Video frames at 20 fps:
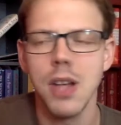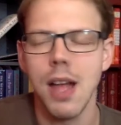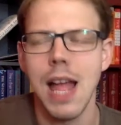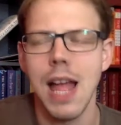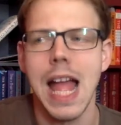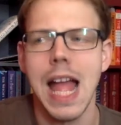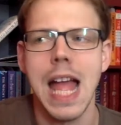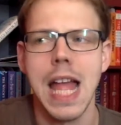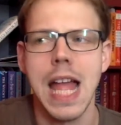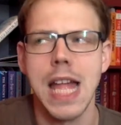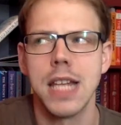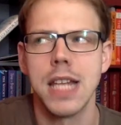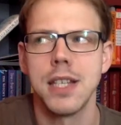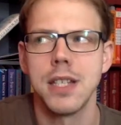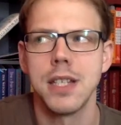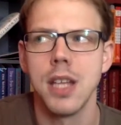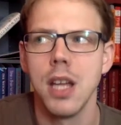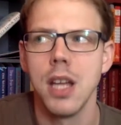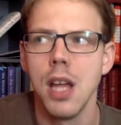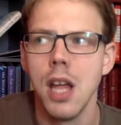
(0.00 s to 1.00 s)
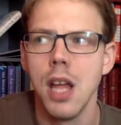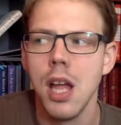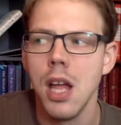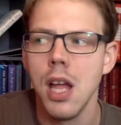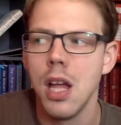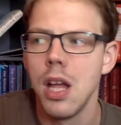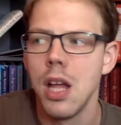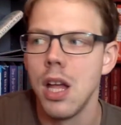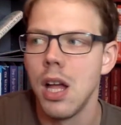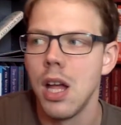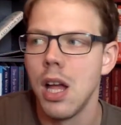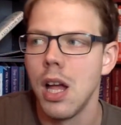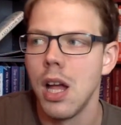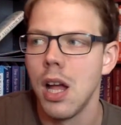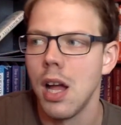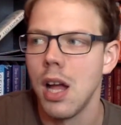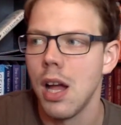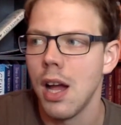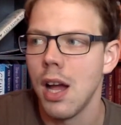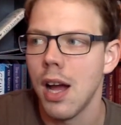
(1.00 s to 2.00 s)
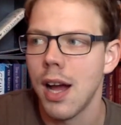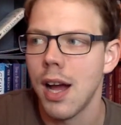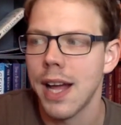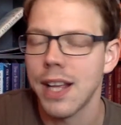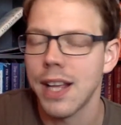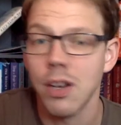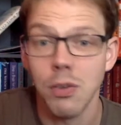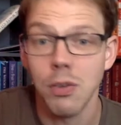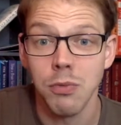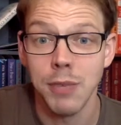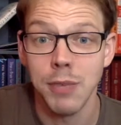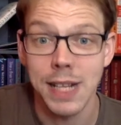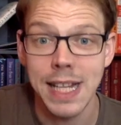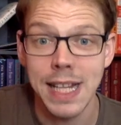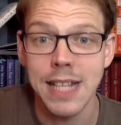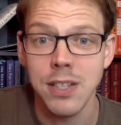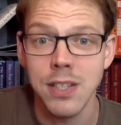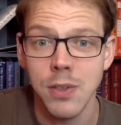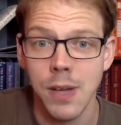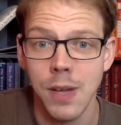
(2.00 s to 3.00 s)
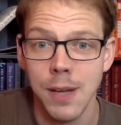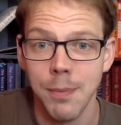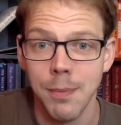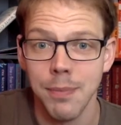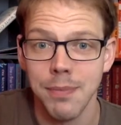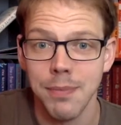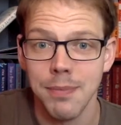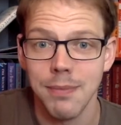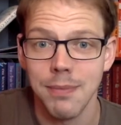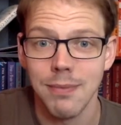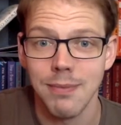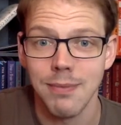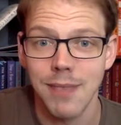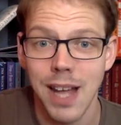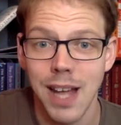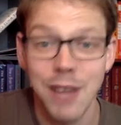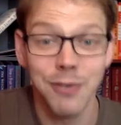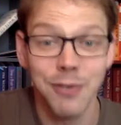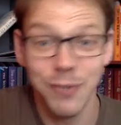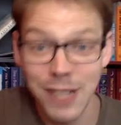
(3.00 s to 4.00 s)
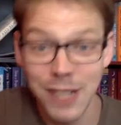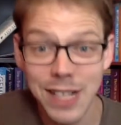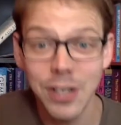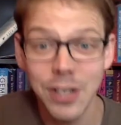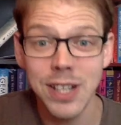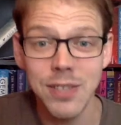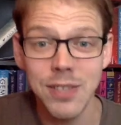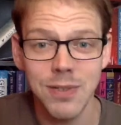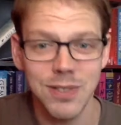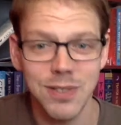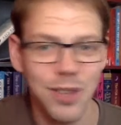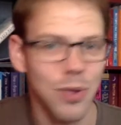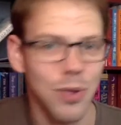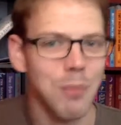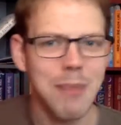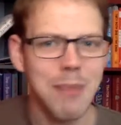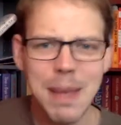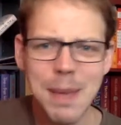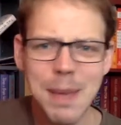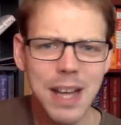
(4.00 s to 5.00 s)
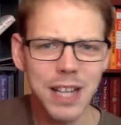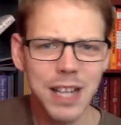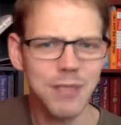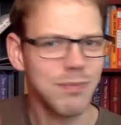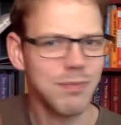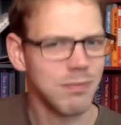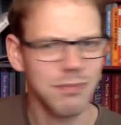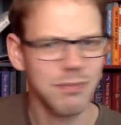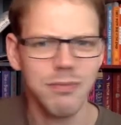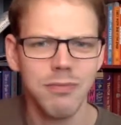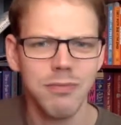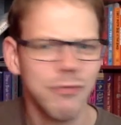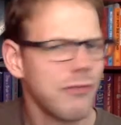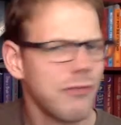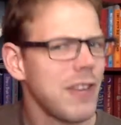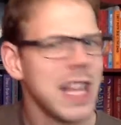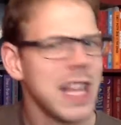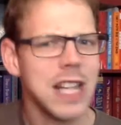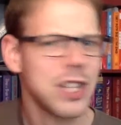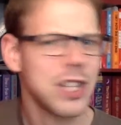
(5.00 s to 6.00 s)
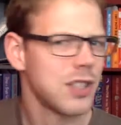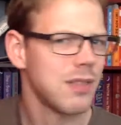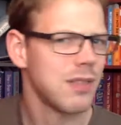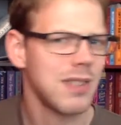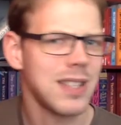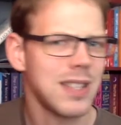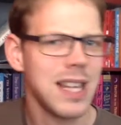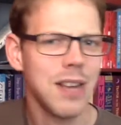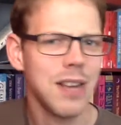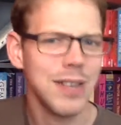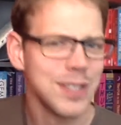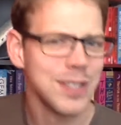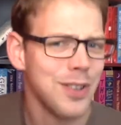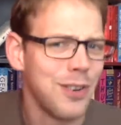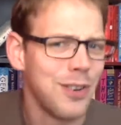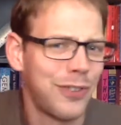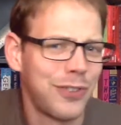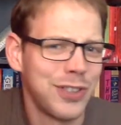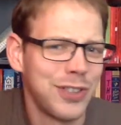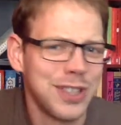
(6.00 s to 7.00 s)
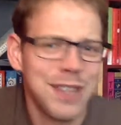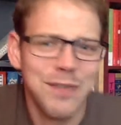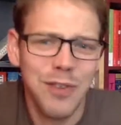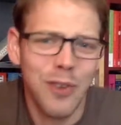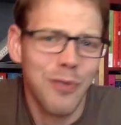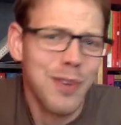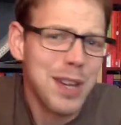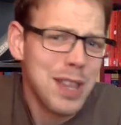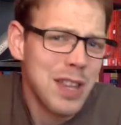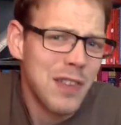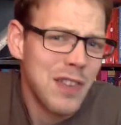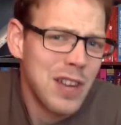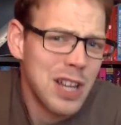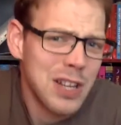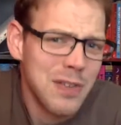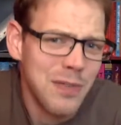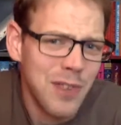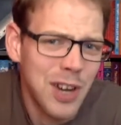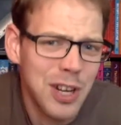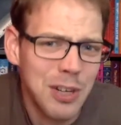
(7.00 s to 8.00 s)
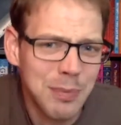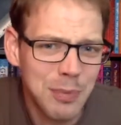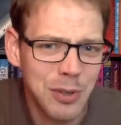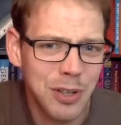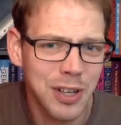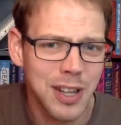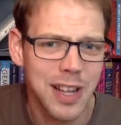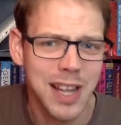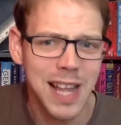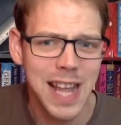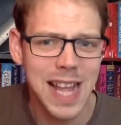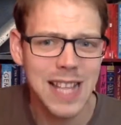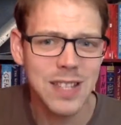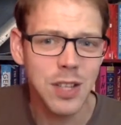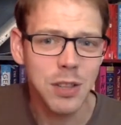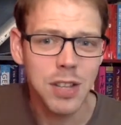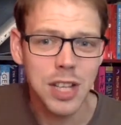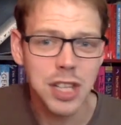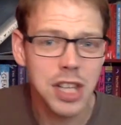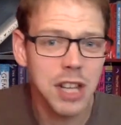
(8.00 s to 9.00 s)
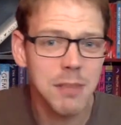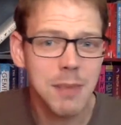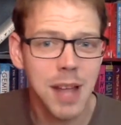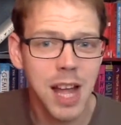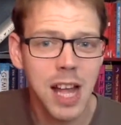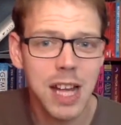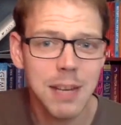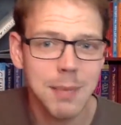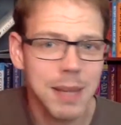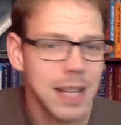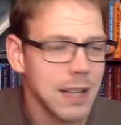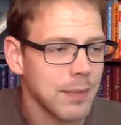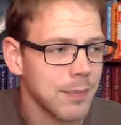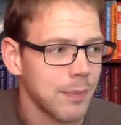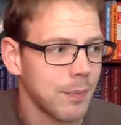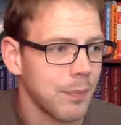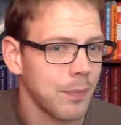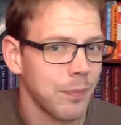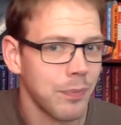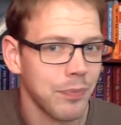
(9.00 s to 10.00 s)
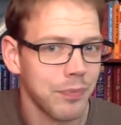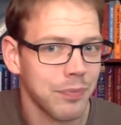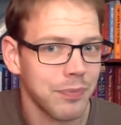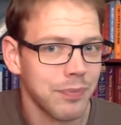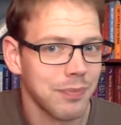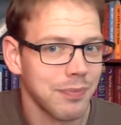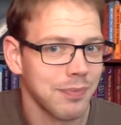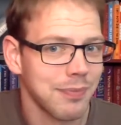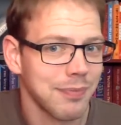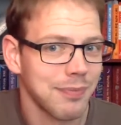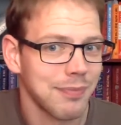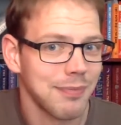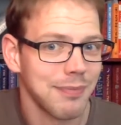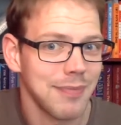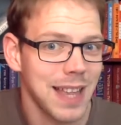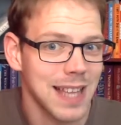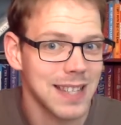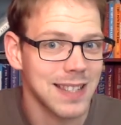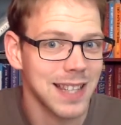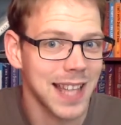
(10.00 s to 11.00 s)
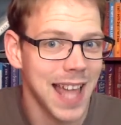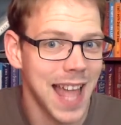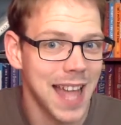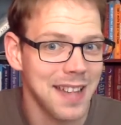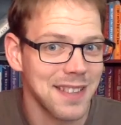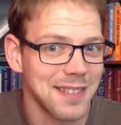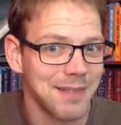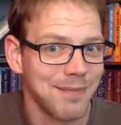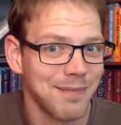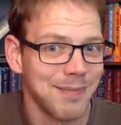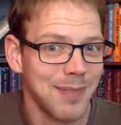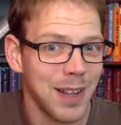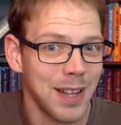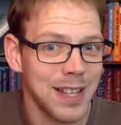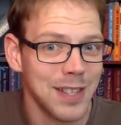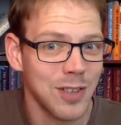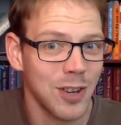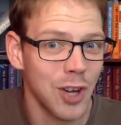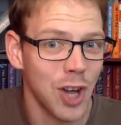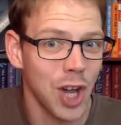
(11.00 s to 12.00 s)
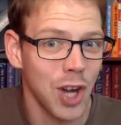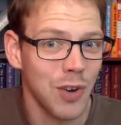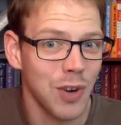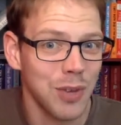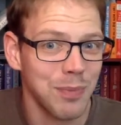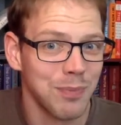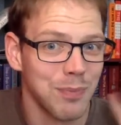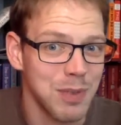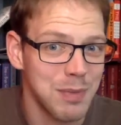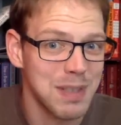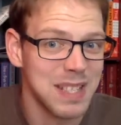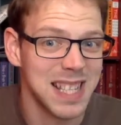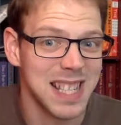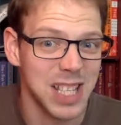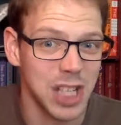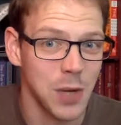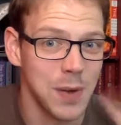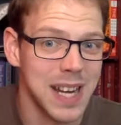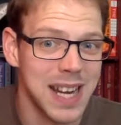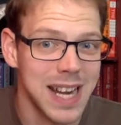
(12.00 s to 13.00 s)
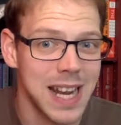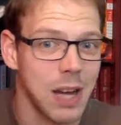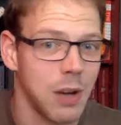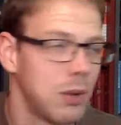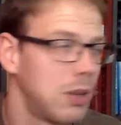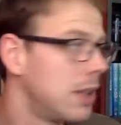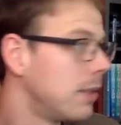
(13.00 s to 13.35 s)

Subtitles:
And I got really into it. So I thought maybe I can finish the series off, because I've not read the third and final book. It's on the shelf behind me. That's the cat. He's got a collar on, which means he can go in and out.